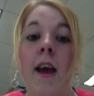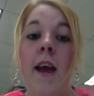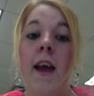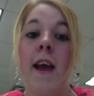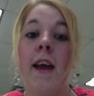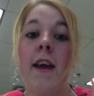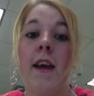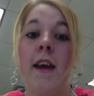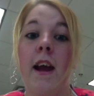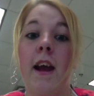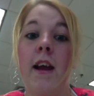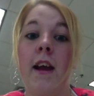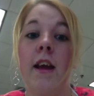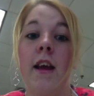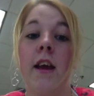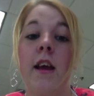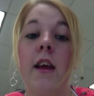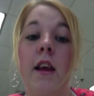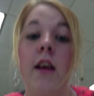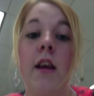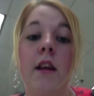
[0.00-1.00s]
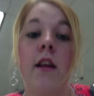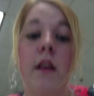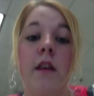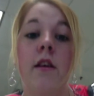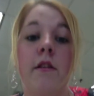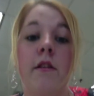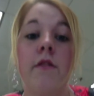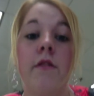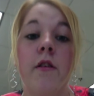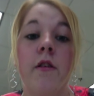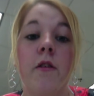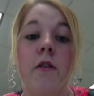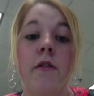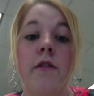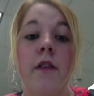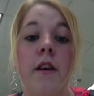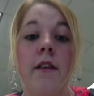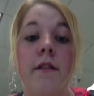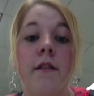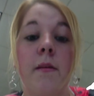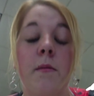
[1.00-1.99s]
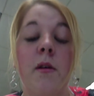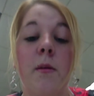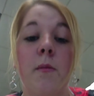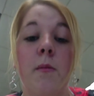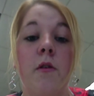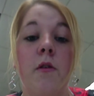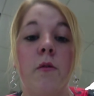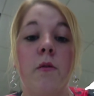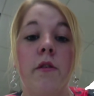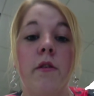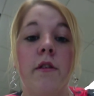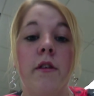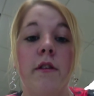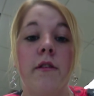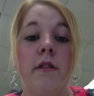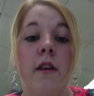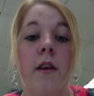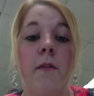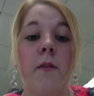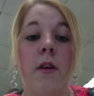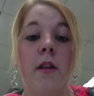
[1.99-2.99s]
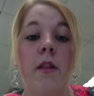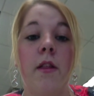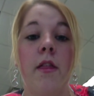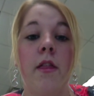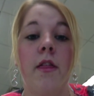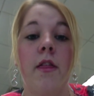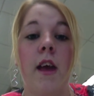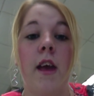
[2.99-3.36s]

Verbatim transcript: Hey Katy, it is Thursday, September 27th,